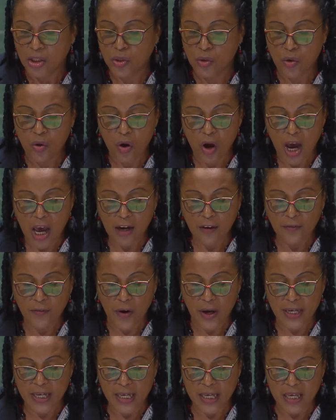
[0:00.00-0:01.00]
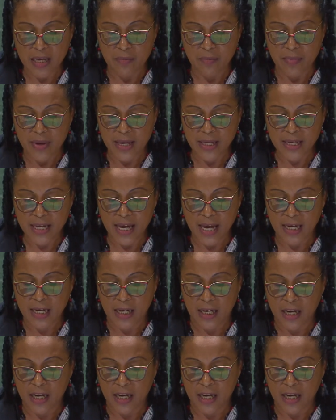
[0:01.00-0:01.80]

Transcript: to call for the immediate